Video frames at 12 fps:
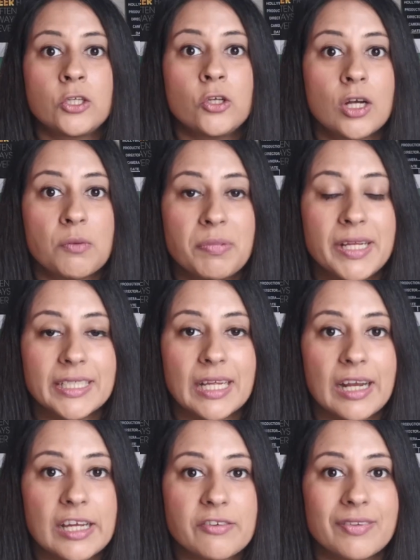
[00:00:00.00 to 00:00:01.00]
2 companies I
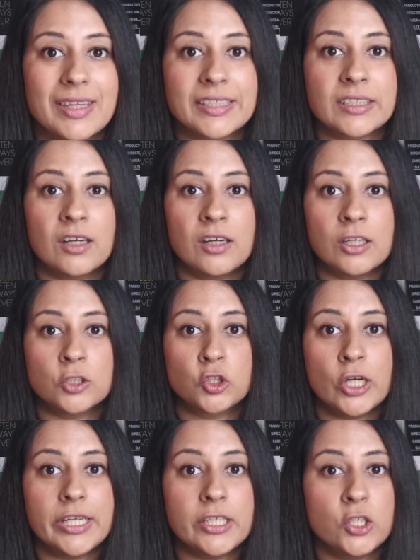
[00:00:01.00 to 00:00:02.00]
like for this are
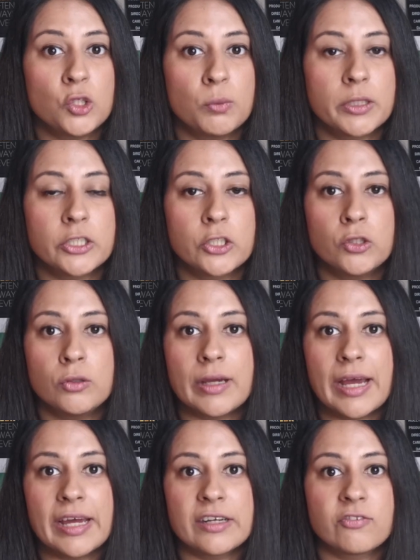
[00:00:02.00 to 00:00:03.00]
Trading 212
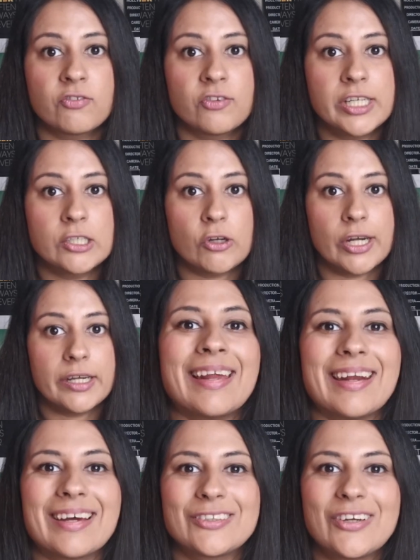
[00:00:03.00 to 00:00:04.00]
and Free Trade.
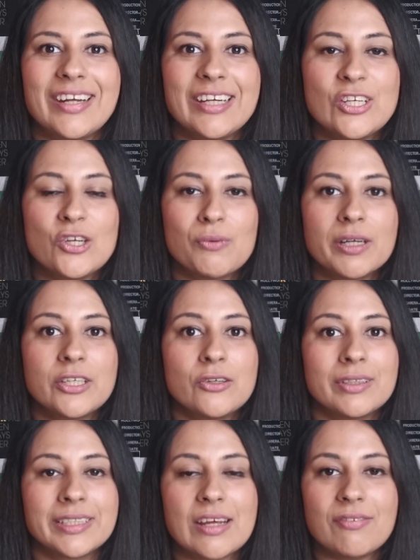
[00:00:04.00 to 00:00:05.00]
Now Trading
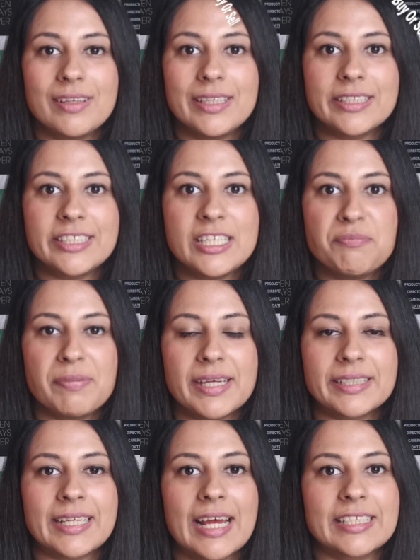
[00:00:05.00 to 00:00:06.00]
212 is definitely the
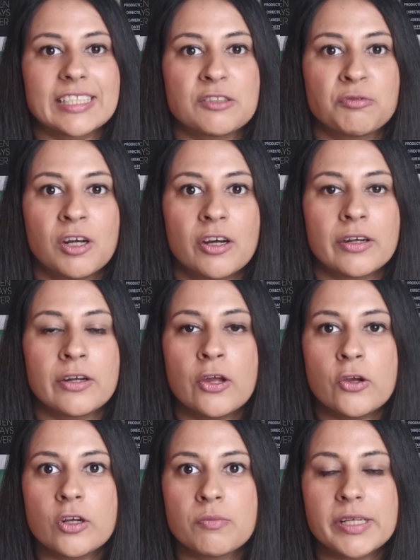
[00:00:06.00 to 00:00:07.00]
cheapest as it's got
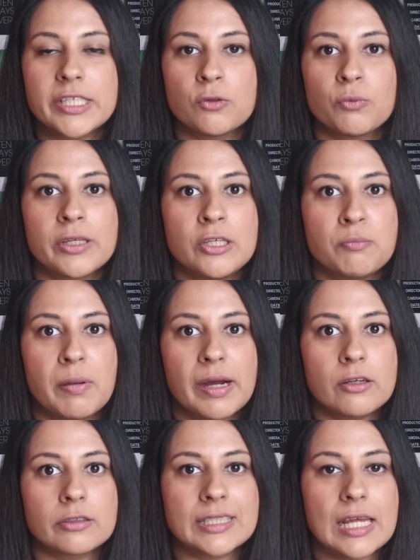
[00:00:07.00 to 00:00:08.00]
no commission when you
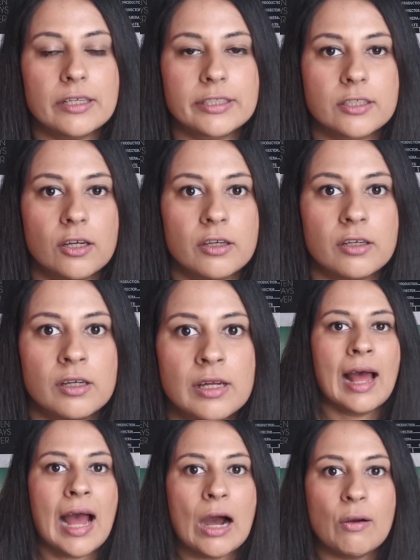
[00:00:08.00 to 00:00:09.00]
buy or sell a stock.
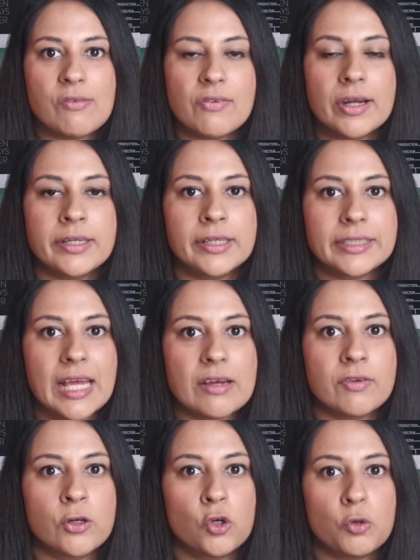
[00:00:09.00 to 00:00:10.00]
However, it does
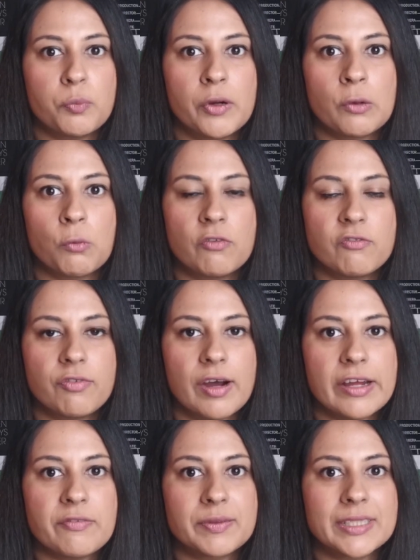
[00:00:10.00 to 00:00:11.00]
have a
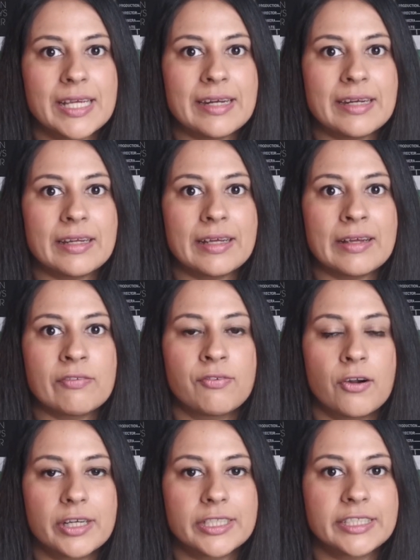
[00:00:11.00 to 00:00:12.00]
0.15%
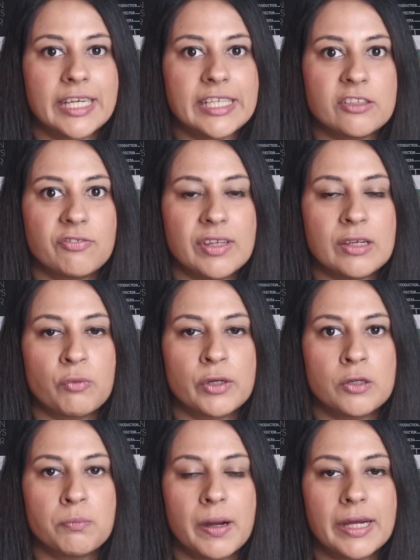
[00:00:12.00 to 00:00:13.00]
foreign exchange fee when
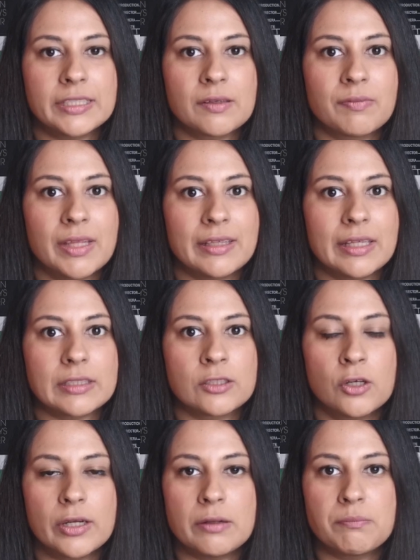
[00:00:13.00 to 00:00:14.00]
you buy something that's
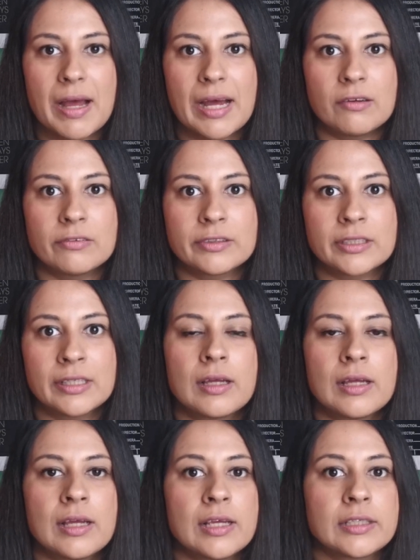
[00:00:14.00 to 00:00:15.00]
not in pounds.
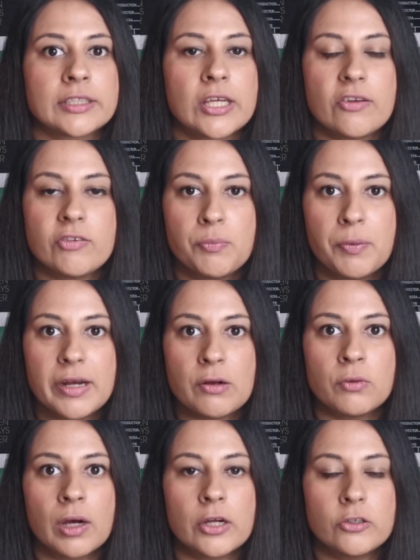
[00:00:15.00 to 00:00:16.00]
So if you put
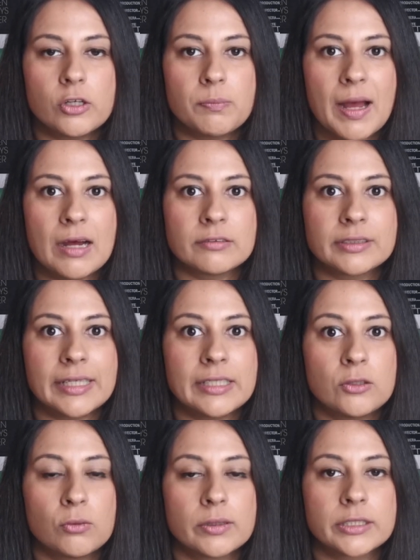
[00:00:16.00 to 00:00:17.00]
in £100
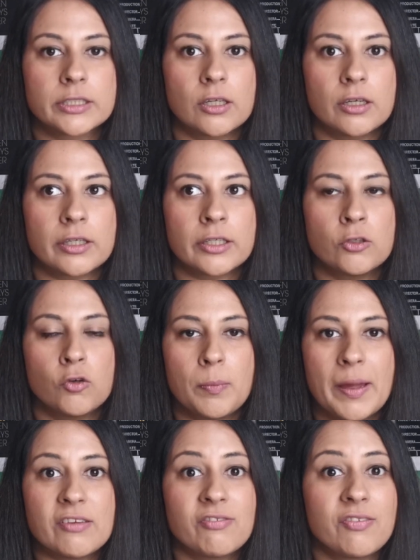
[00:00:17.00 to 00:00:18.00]
into a stock, you will
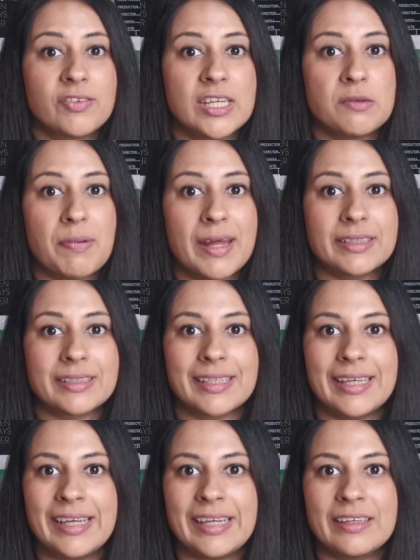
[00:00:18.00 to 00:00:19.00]
pay 15 pence
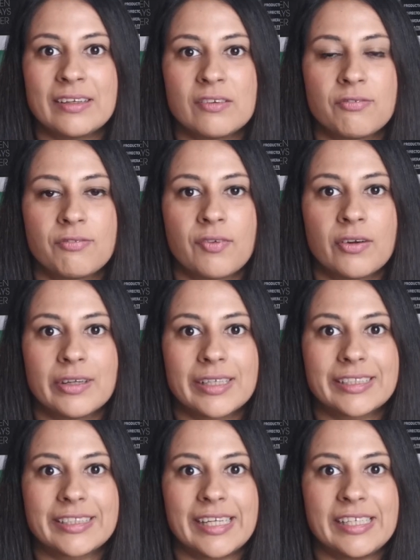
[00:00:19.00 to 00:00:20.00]
in foreign
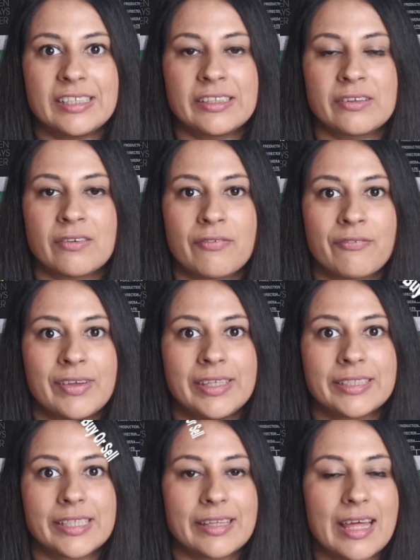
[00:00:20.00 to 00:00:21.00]
exchange fees
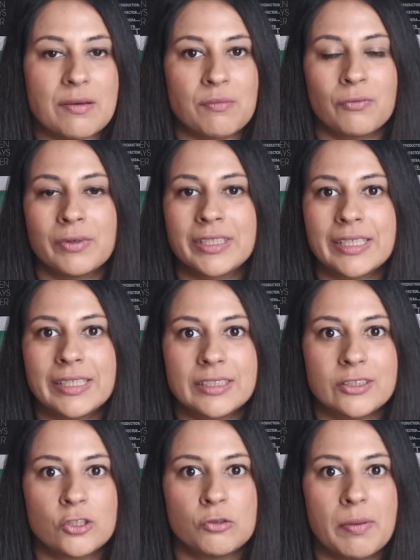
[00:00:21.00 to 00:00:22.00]
to them, which
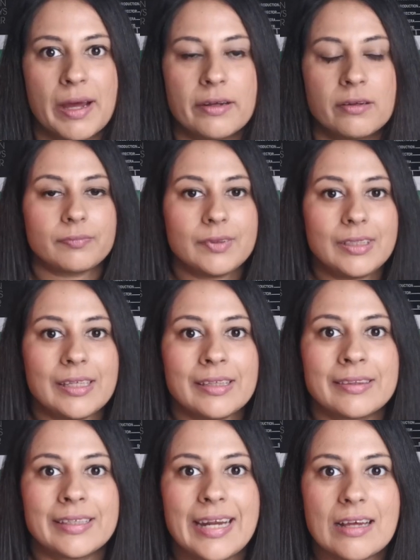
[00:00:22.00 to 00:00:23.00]
isn't too bad.
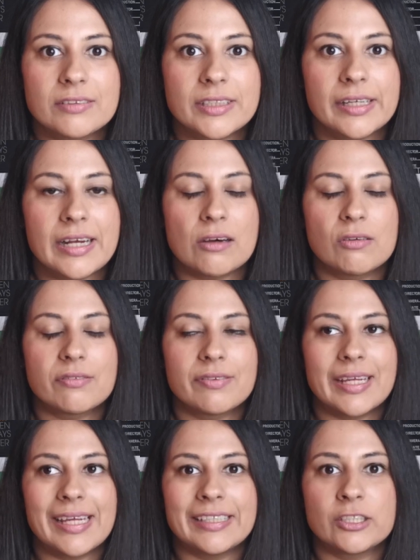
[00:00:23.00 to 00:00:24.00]
The downside, however,
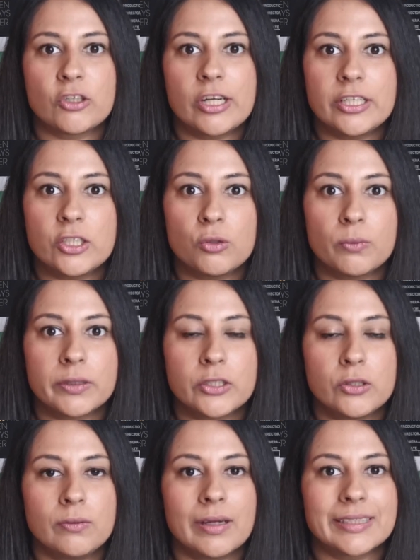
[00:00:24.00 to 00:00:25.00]
is Trading
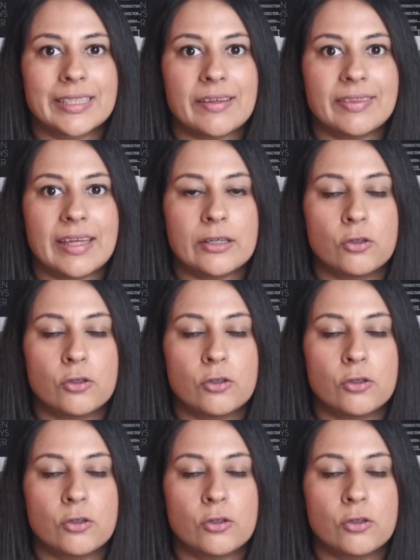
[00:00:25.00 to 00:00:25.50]
212 has had their